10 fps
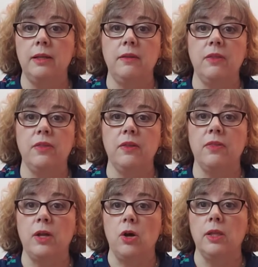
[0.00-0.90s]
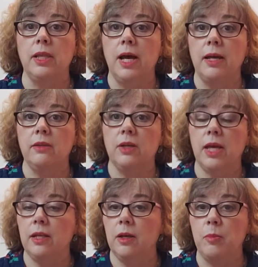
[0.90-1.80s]
and they think that online they're
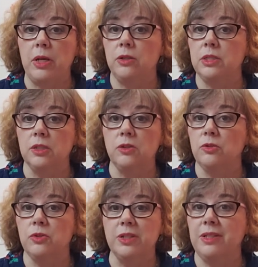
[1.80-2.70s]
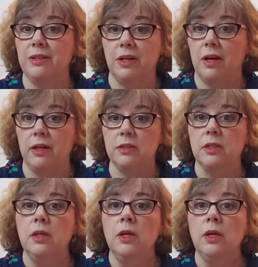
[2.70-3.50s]
getting a better deal. You're really not.